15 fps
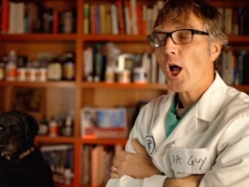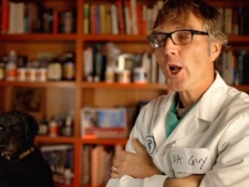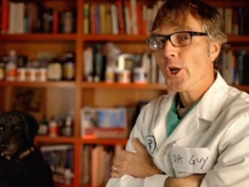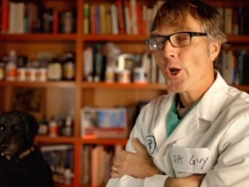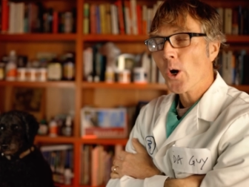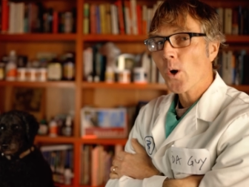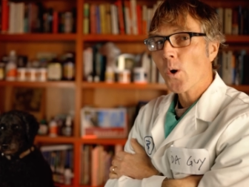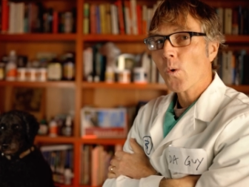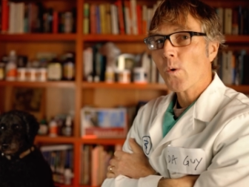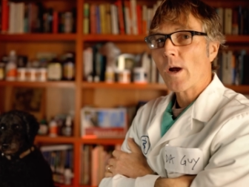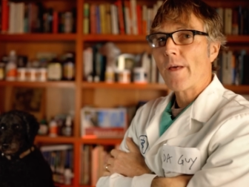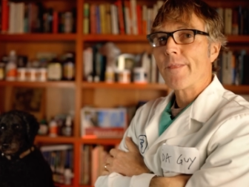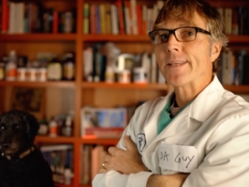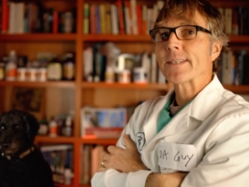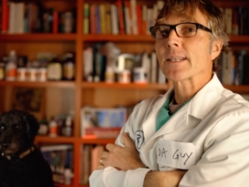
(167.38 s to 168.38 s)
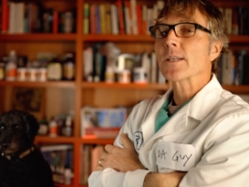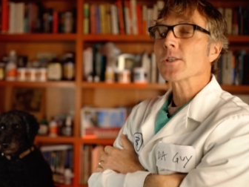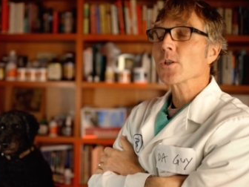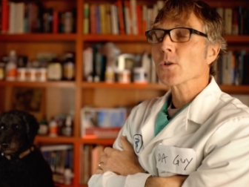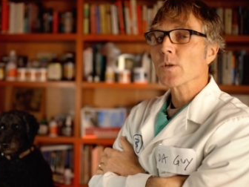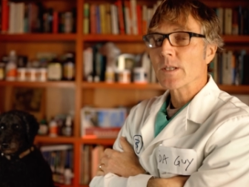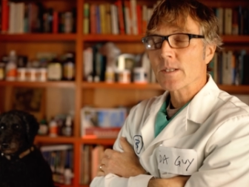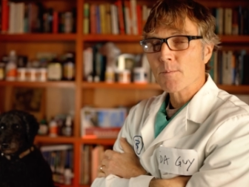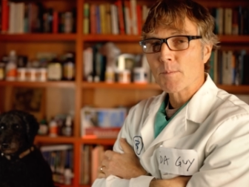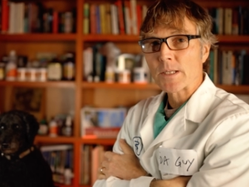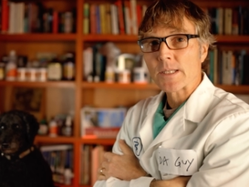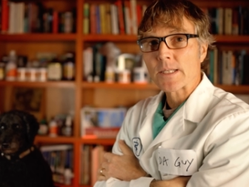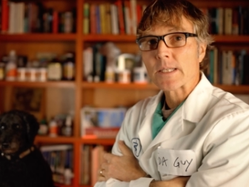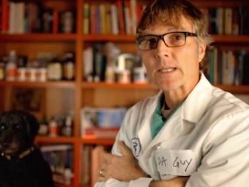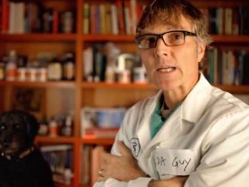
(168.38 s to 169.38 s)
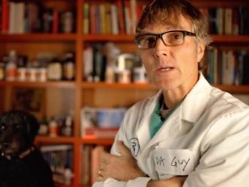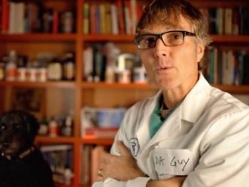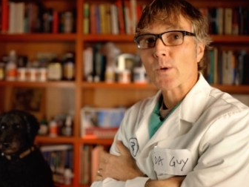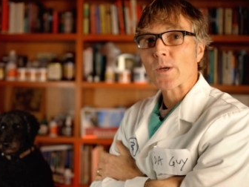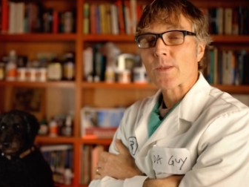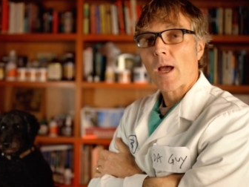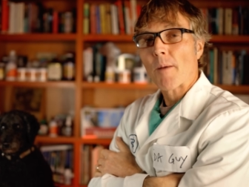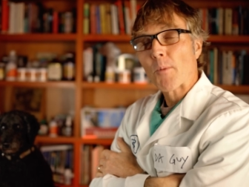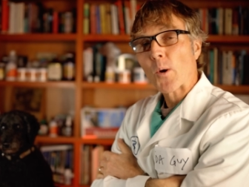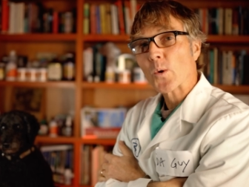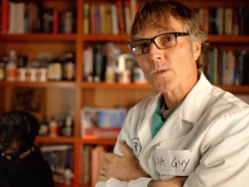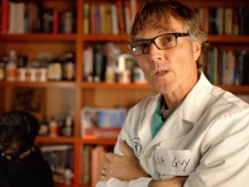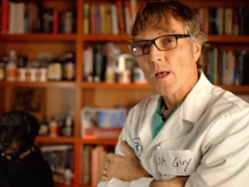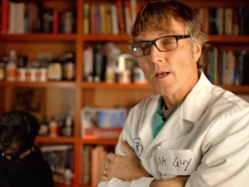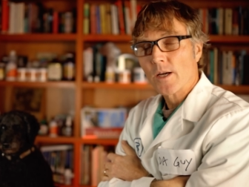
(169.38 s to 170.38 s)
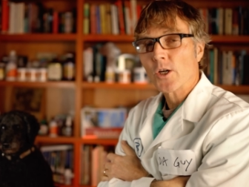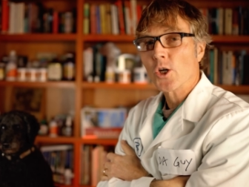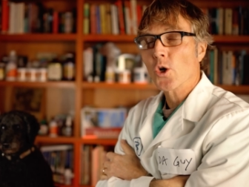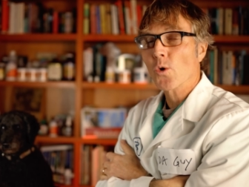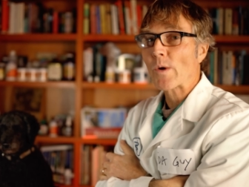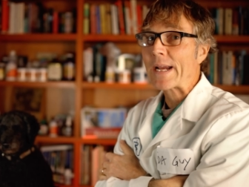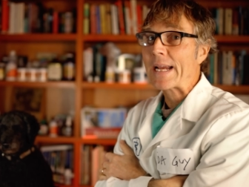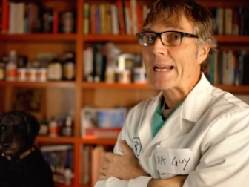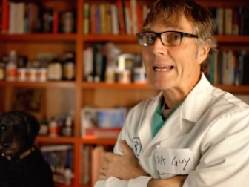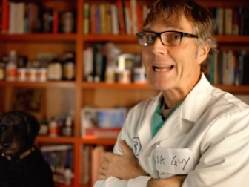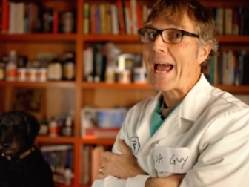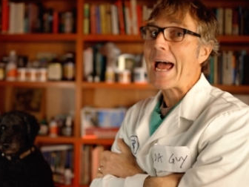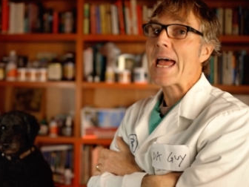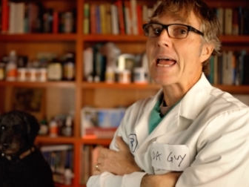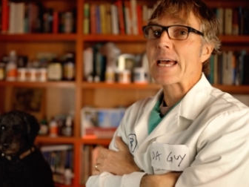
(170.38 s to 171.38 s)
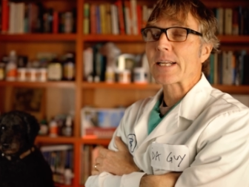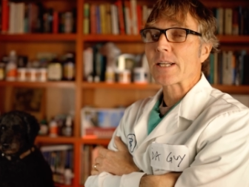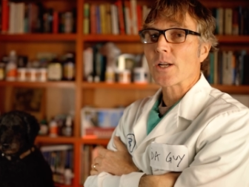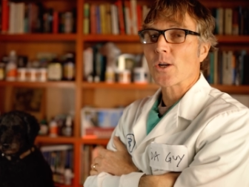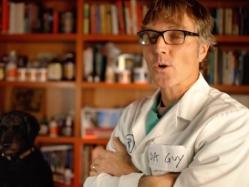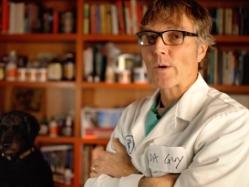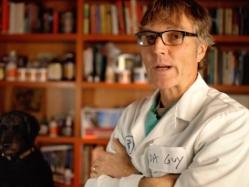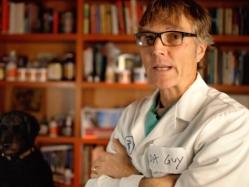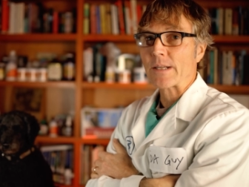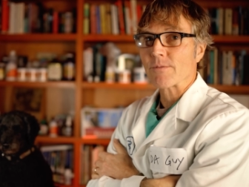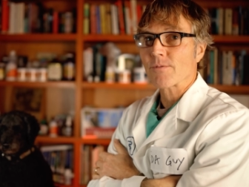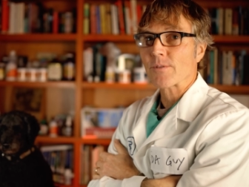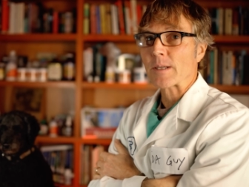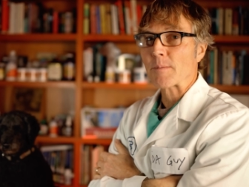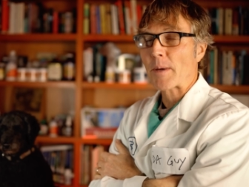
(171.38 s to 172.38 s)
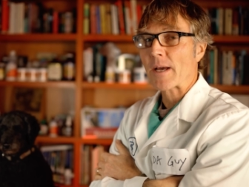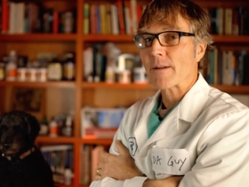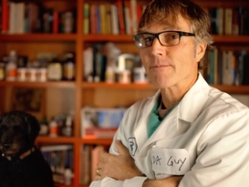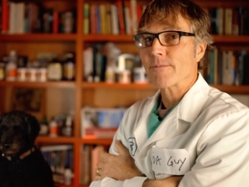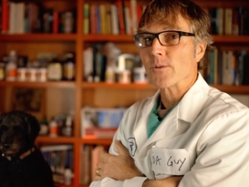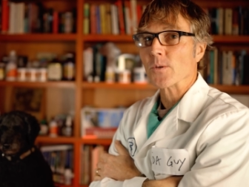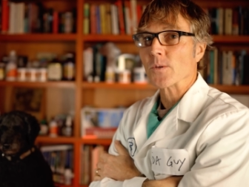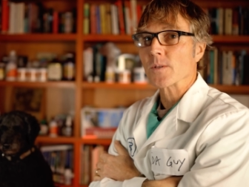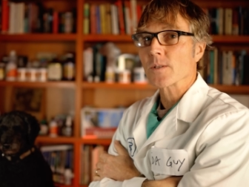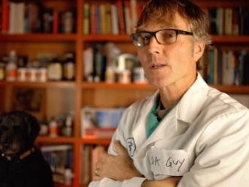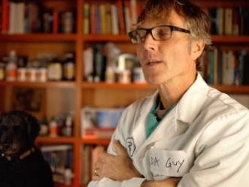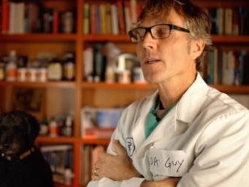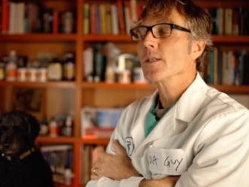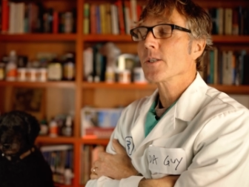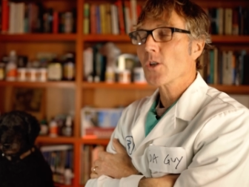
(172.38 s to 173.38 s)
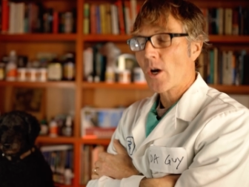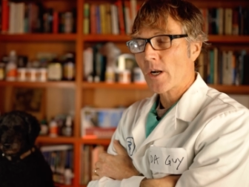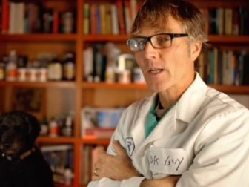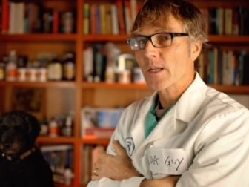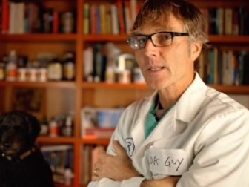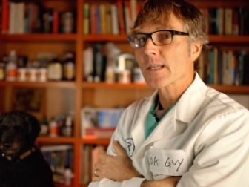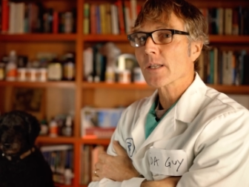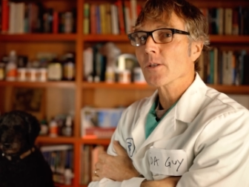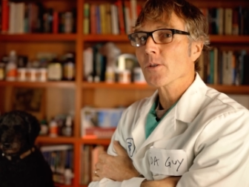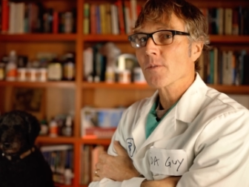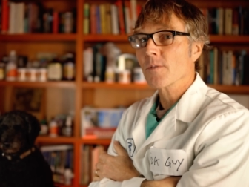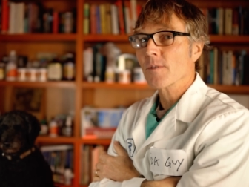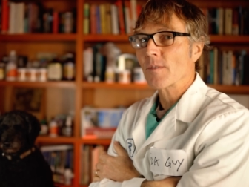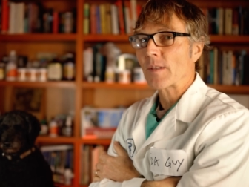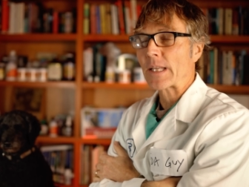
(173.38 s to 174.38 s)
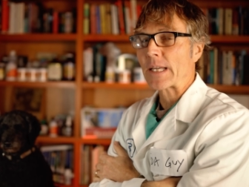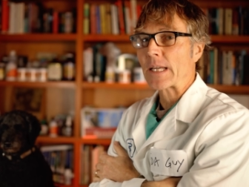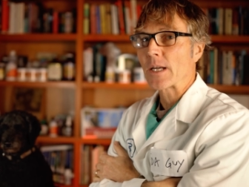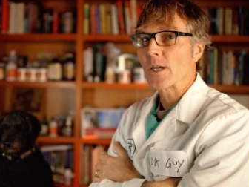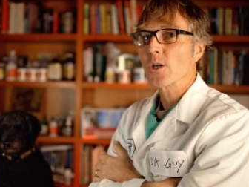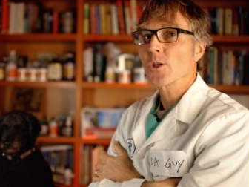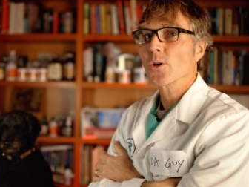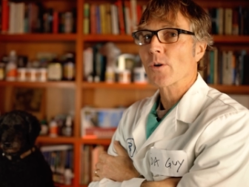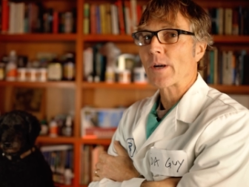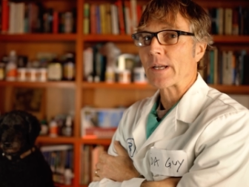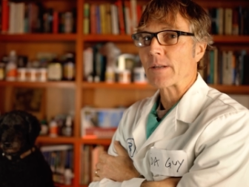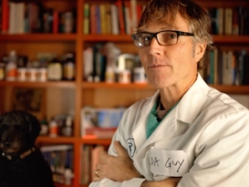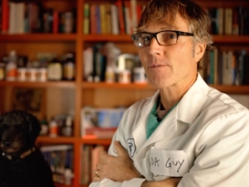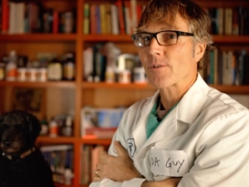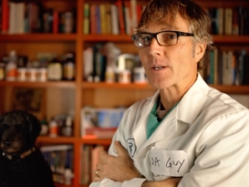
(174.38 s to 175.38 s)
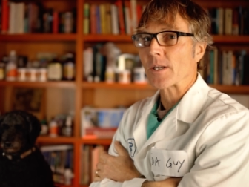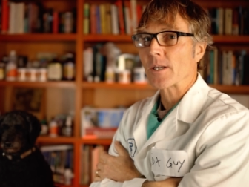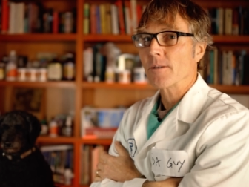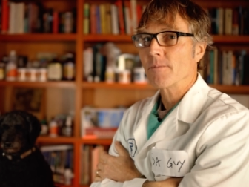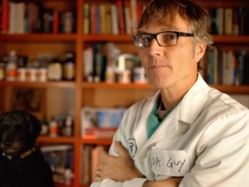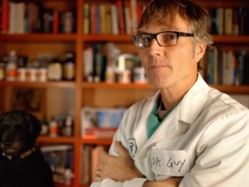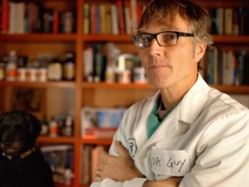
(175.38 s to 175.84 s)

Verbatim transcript: No, this issue has been seen with both grain and grain-free pet foods. It's not exclusively grain-free.